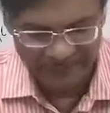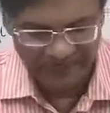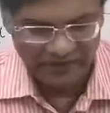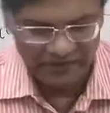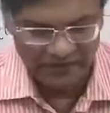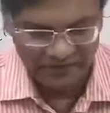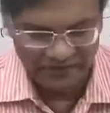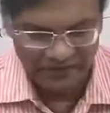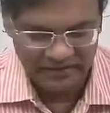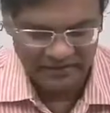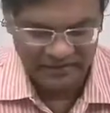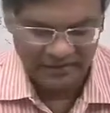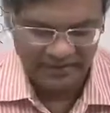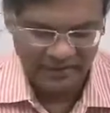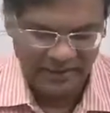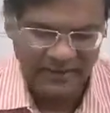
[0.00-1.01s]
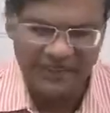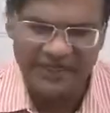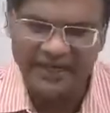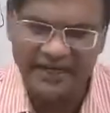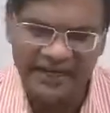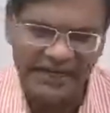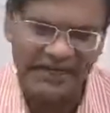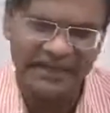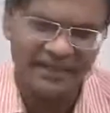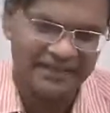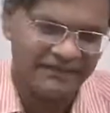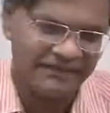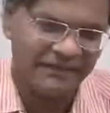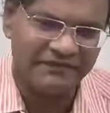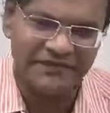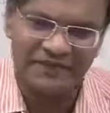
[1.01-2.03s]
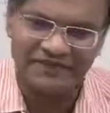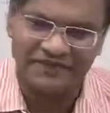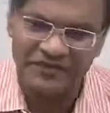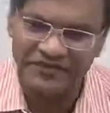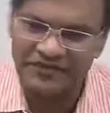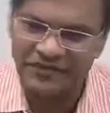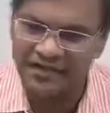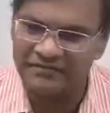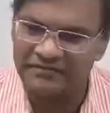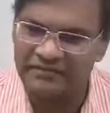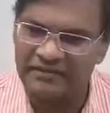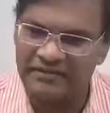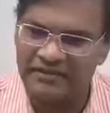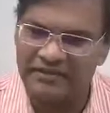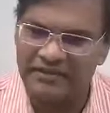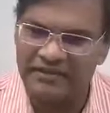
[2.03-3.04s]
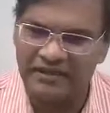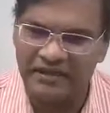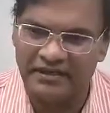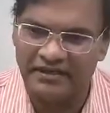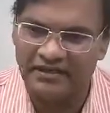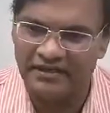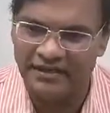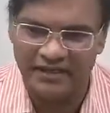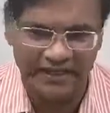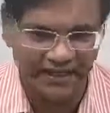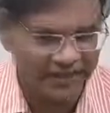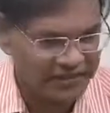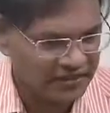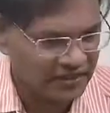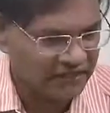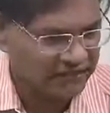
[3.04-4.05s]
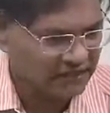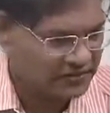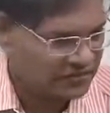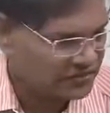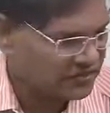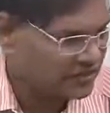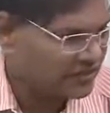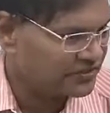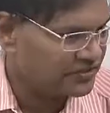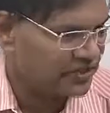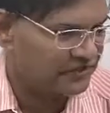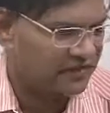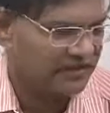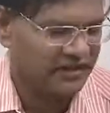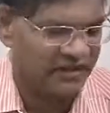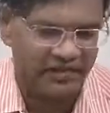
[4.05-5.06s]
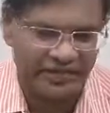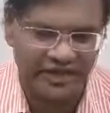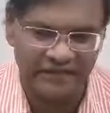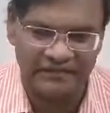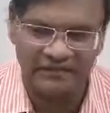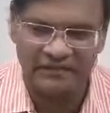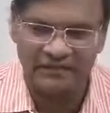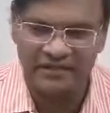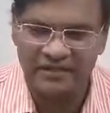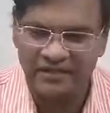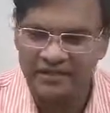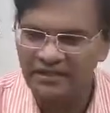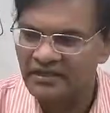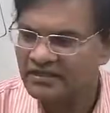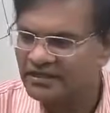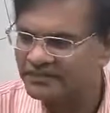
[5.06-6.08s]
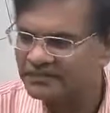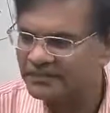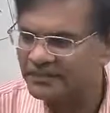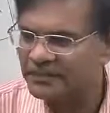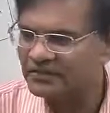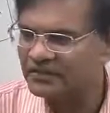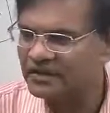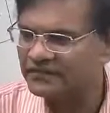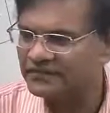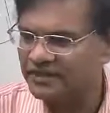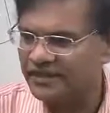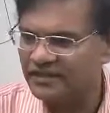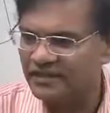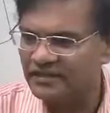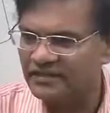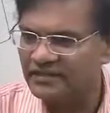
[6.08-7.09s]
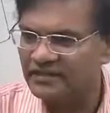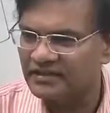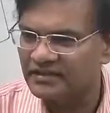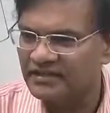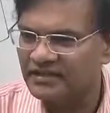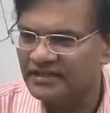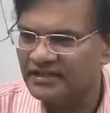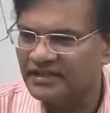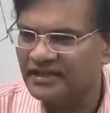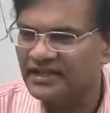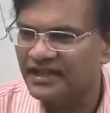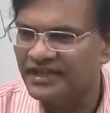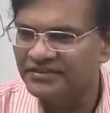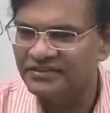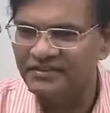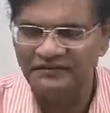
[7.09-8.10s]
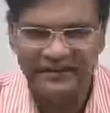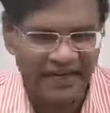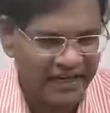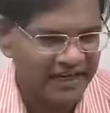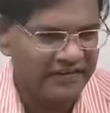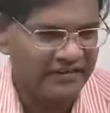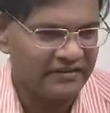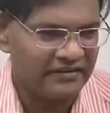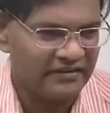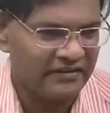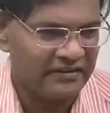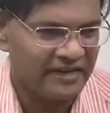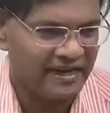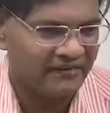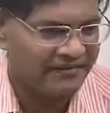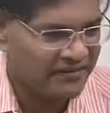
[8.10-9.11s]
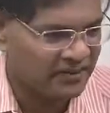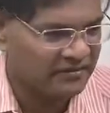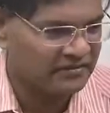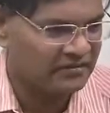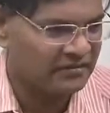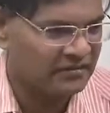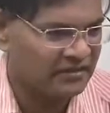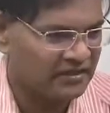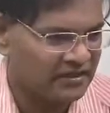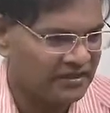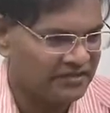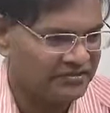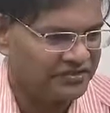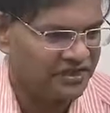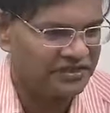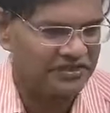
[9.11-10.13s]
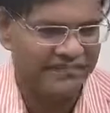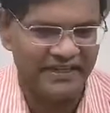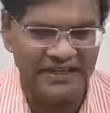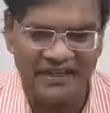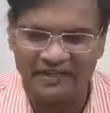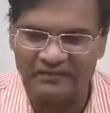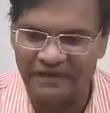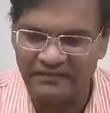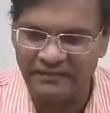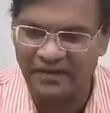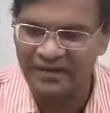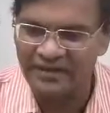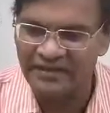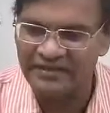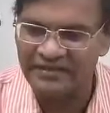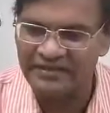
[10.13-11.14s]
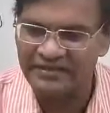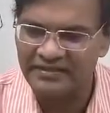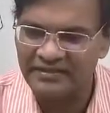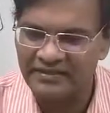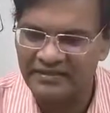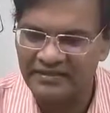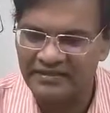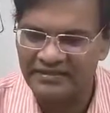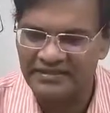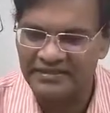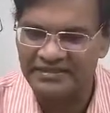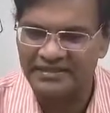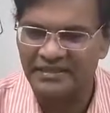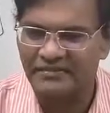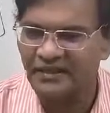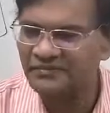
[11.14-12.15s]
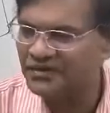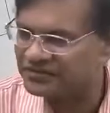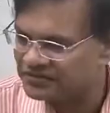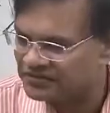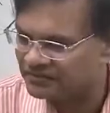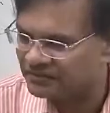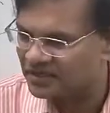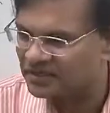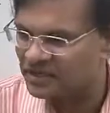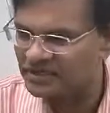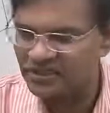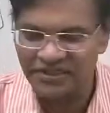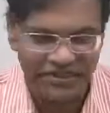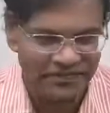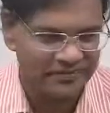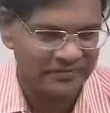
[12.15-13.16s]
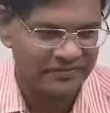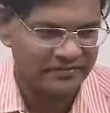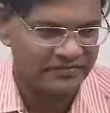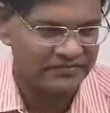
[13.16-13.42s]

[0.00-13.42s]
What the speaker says: Court. And that is the reason why for the first time in the history of judicial history of our country, the Supreme Court of India is willing to review judgment given by some of its brother judges.